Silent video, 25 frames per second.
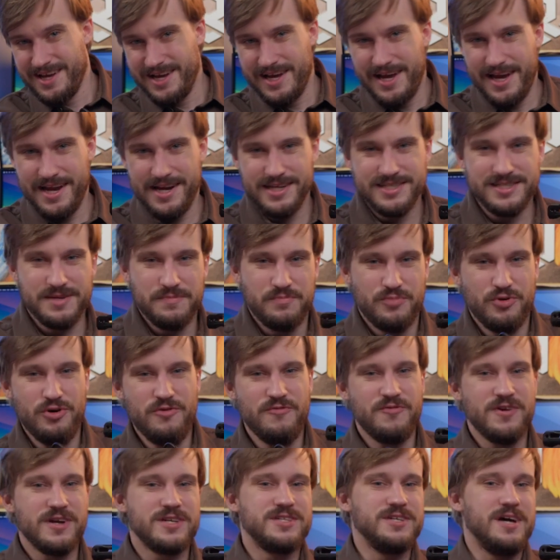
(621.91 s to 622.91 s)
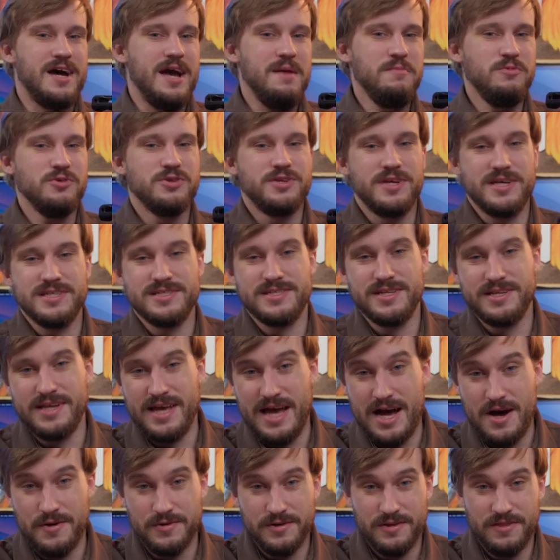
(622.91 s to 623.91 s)
And it's a perfect time to test it
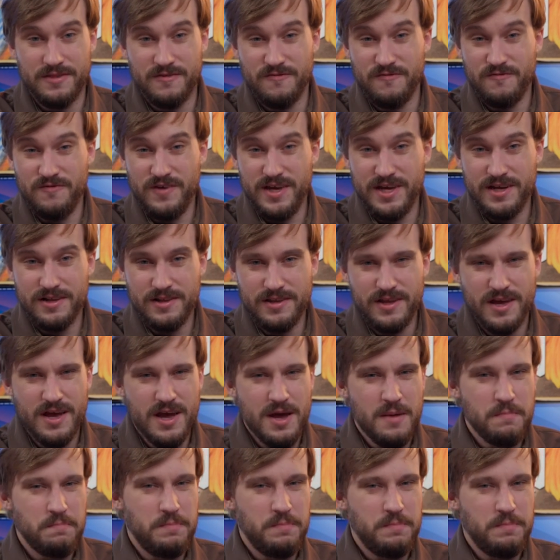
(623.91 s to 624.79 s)
out in the field